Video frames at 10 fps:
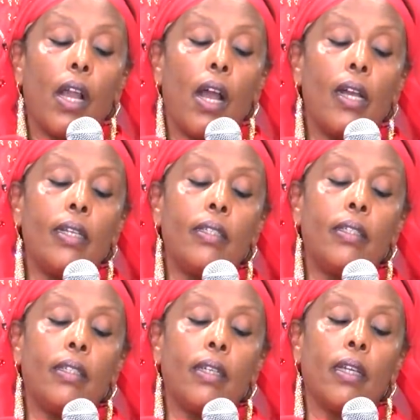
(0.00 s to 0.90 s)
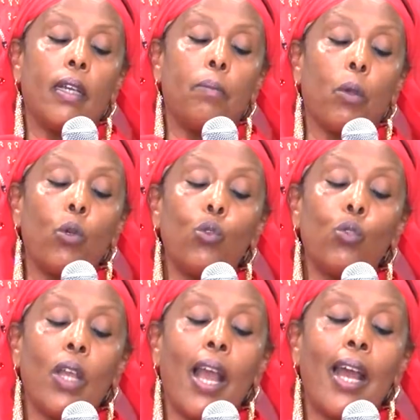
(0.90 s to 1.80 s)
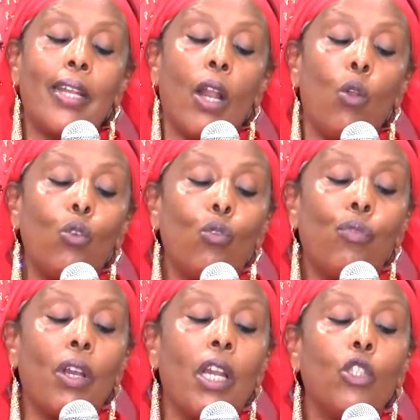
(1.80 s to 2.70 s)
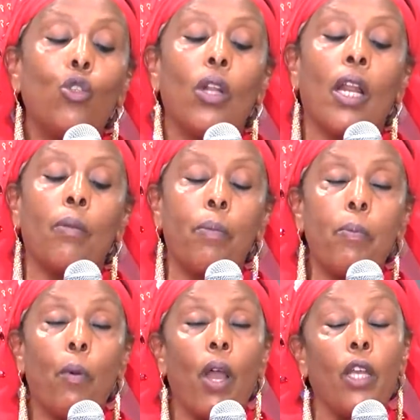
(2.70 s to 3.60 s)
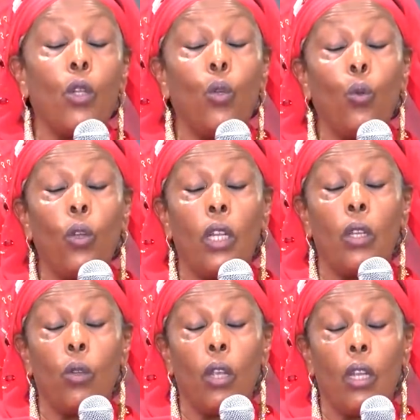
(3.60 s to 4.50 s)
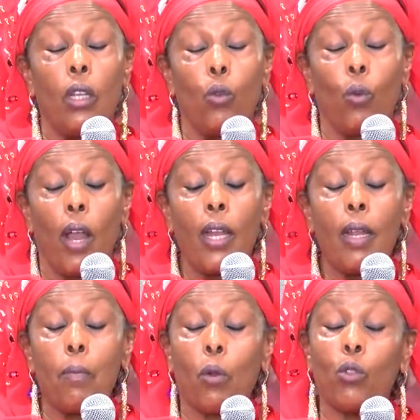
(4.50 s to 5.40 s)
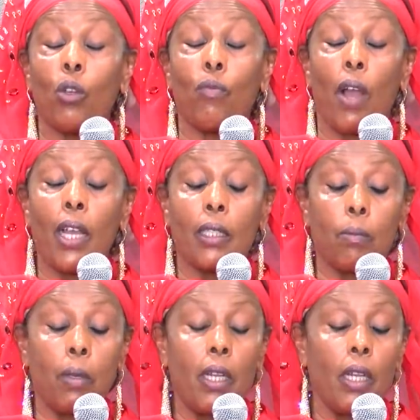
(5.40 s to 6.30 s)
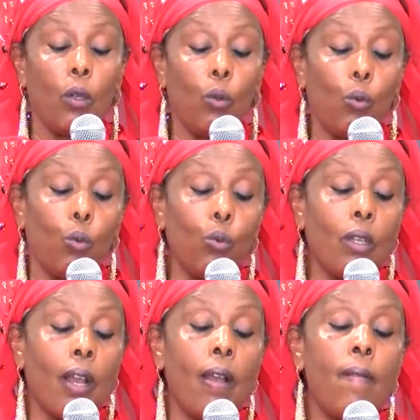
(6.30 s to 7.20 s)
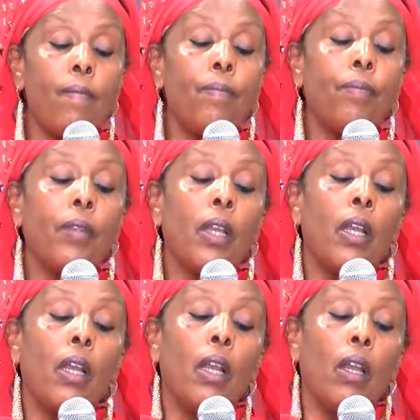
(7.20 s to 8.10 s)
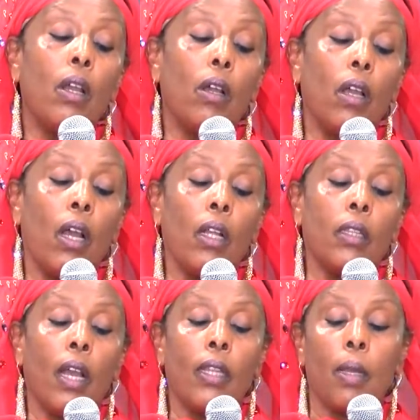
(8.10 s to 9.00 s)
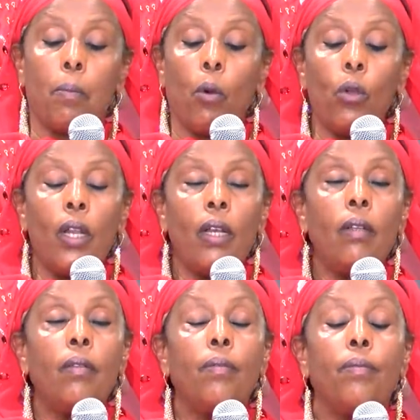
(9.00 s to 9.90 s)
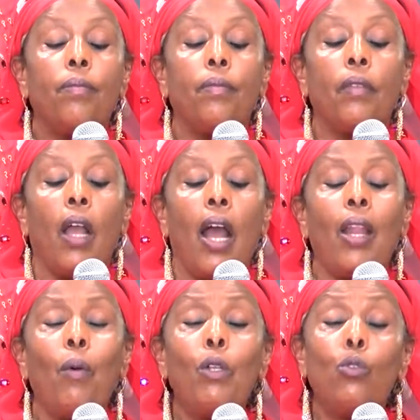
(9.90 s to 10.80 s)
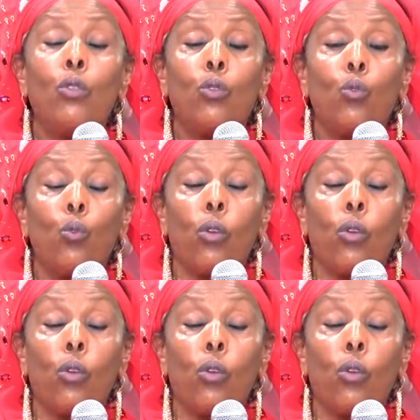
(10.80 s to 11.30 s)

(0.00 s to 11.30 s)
and because also I had a lot of relation and people I knew in Uganda because of us being in Hududka at the border. And I want to